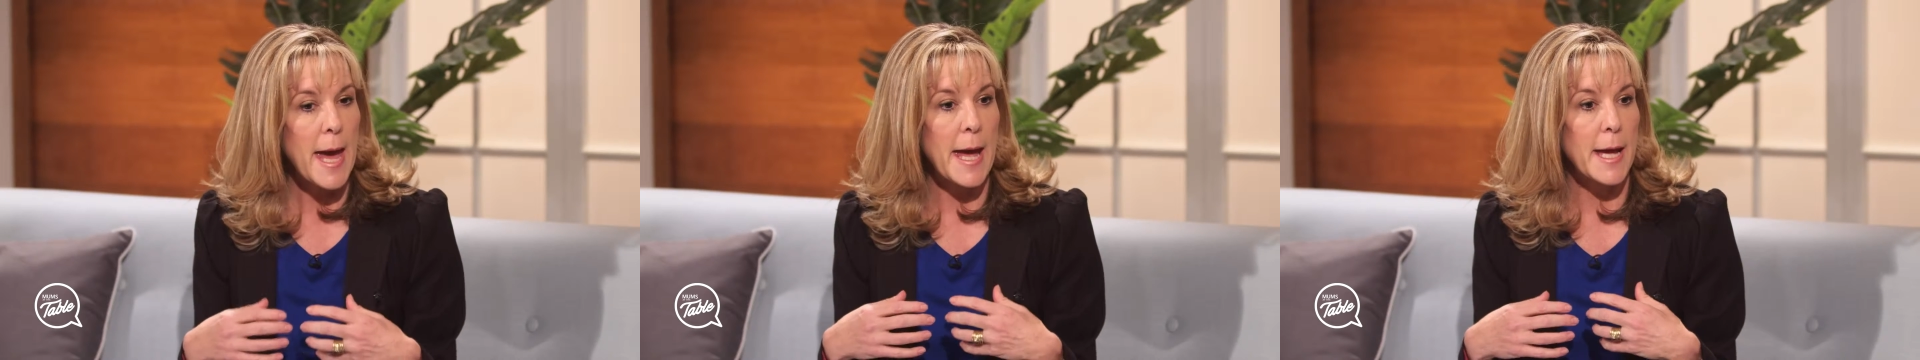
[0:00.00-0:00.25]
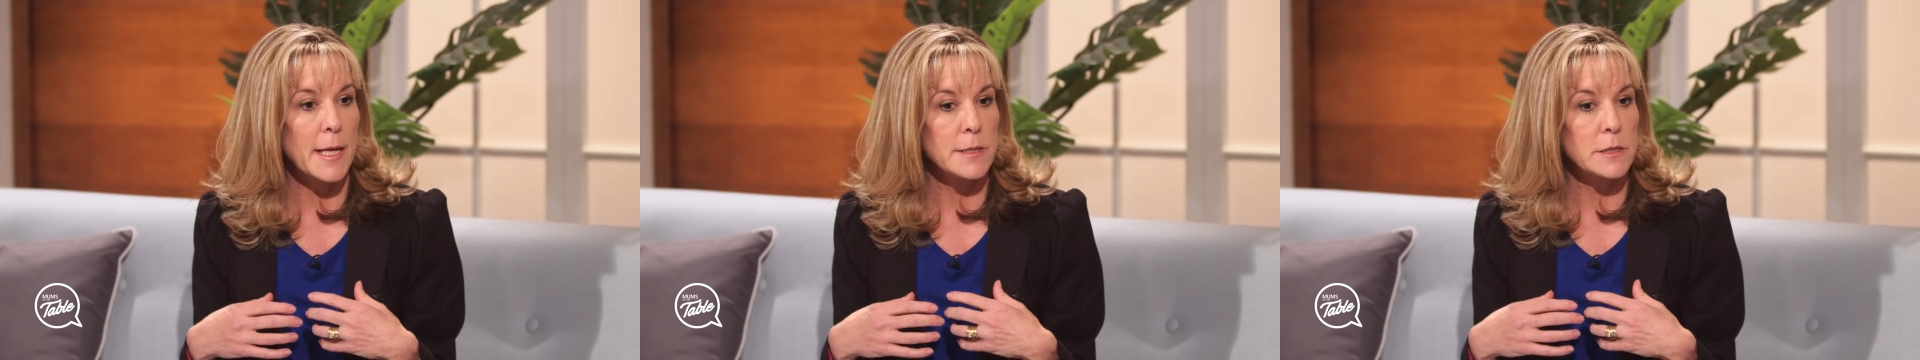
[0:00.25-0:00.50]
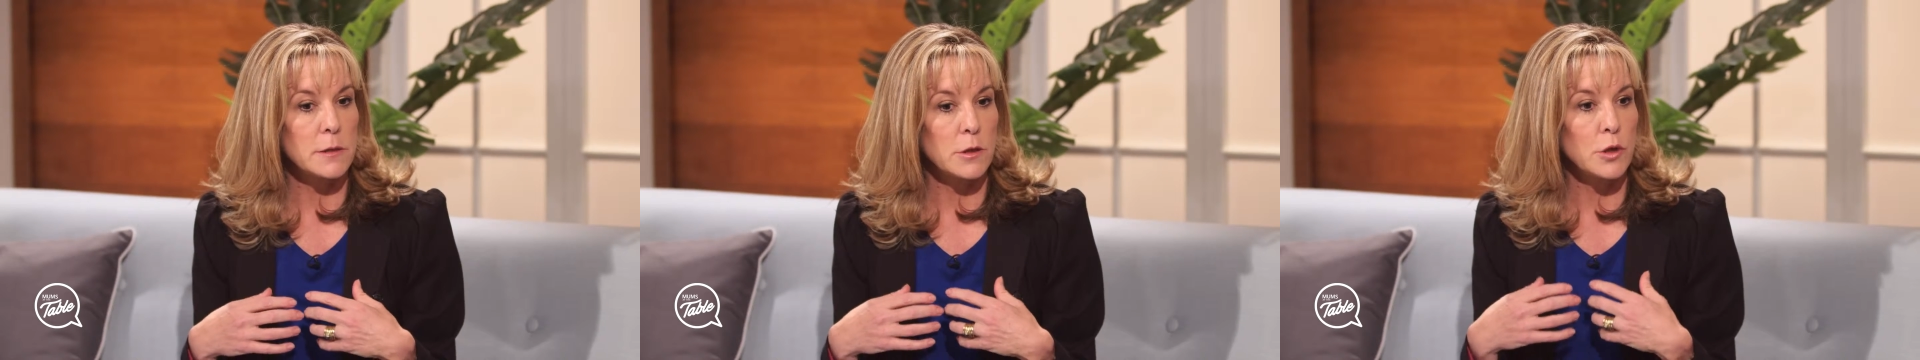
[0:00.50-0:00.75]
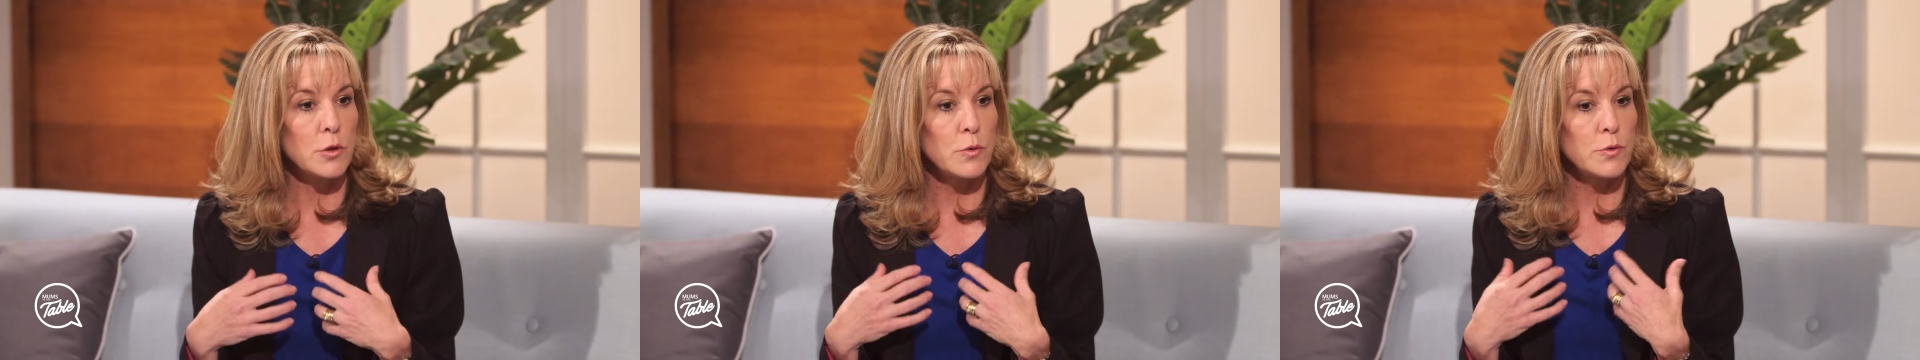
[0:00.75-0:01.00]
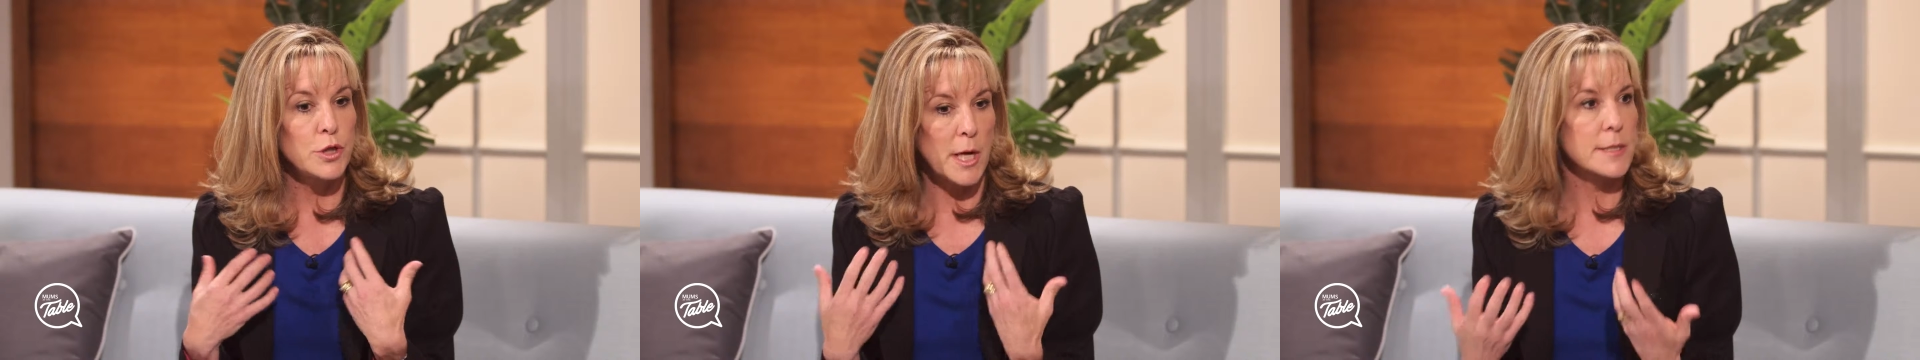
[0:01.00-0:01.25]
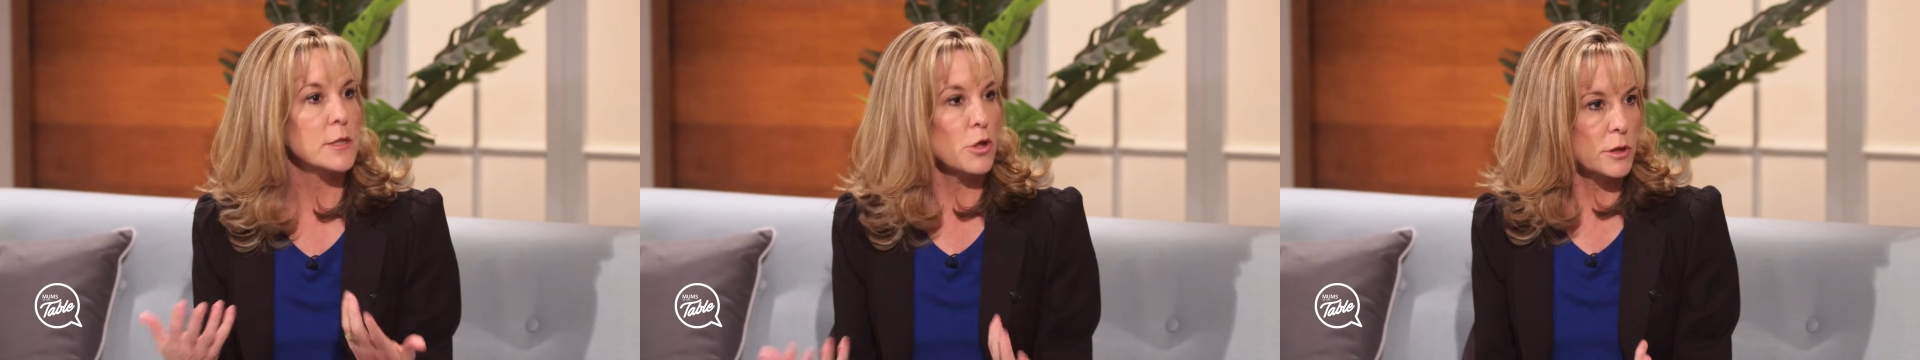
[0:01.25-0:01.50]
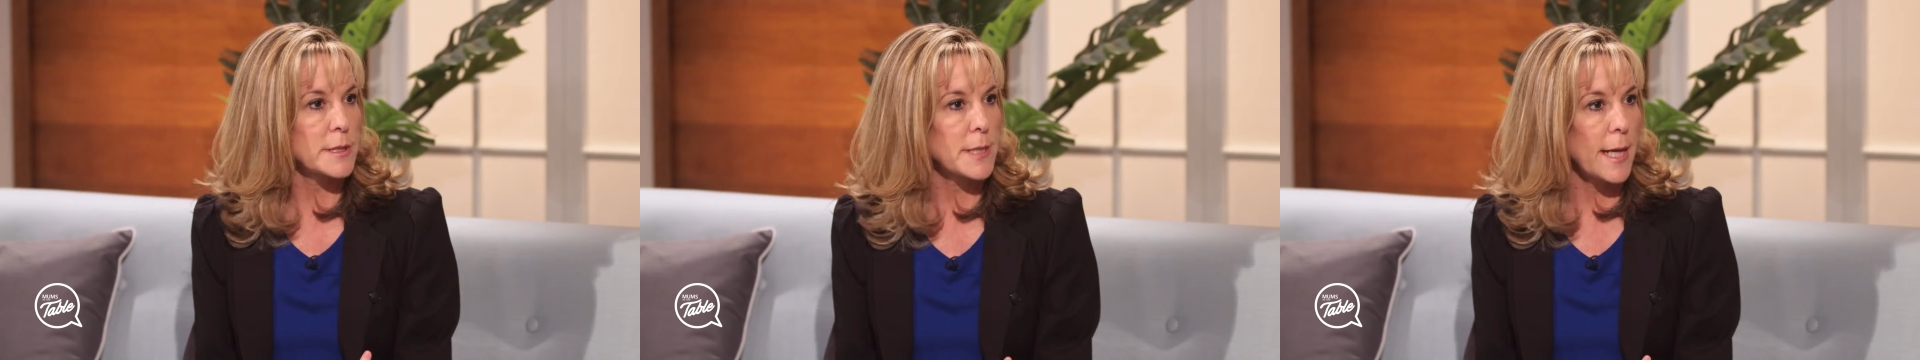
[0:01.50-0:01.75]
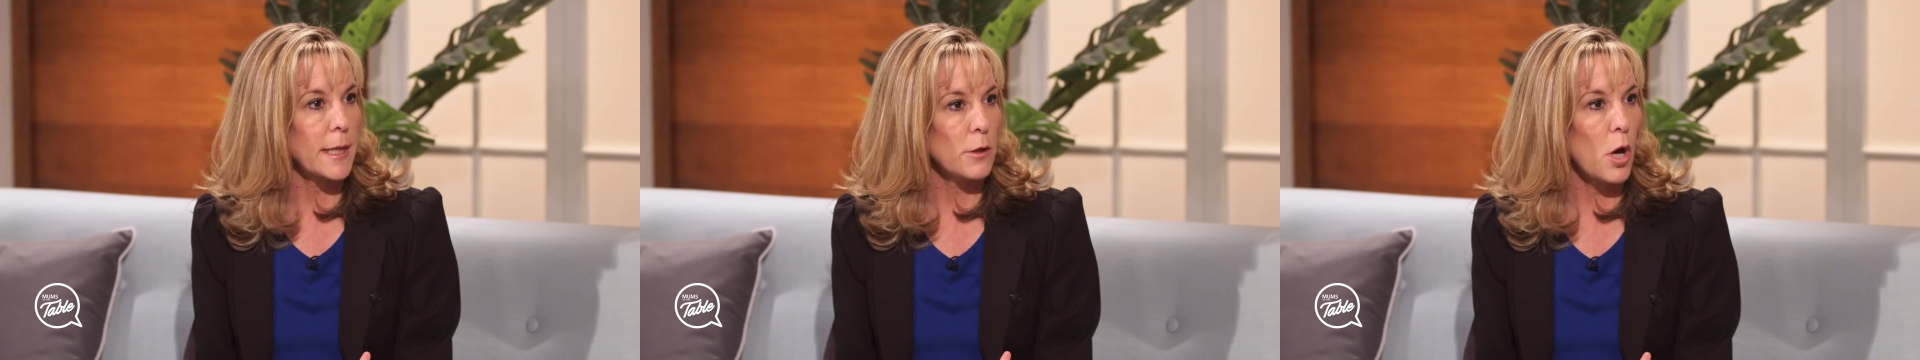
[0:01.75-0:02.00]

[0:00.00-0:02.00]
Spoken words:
and you're just not saying